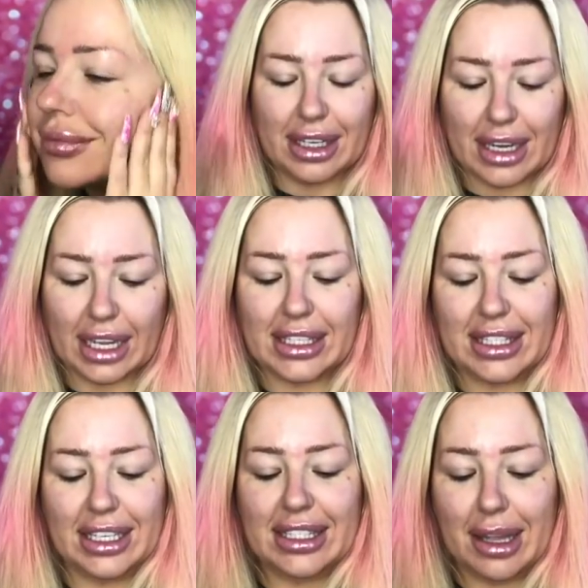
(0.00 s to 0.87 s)
The
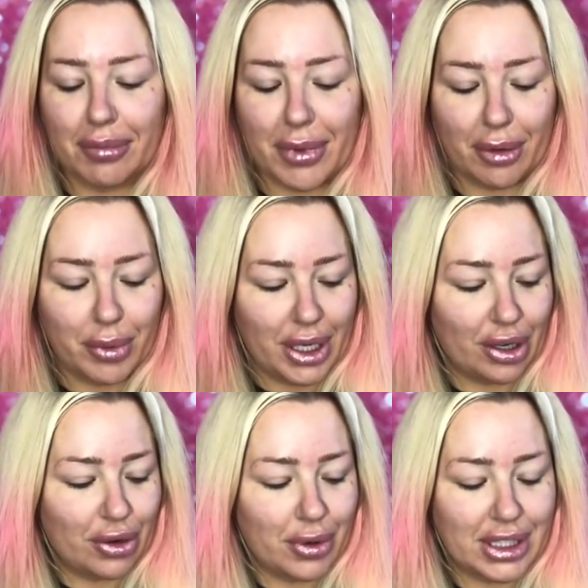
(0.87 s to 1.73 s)
next step that we
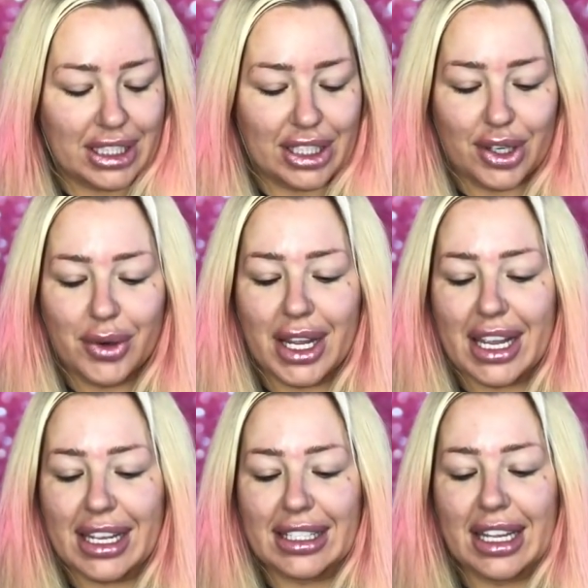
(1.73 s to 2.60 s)
are going to do
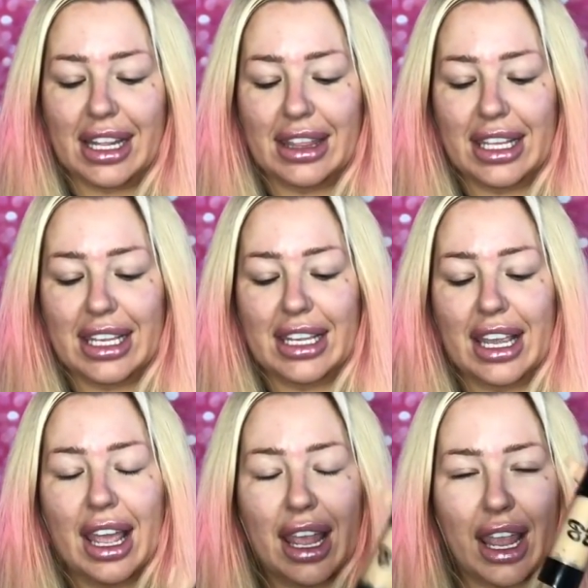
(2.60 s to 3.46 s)
is the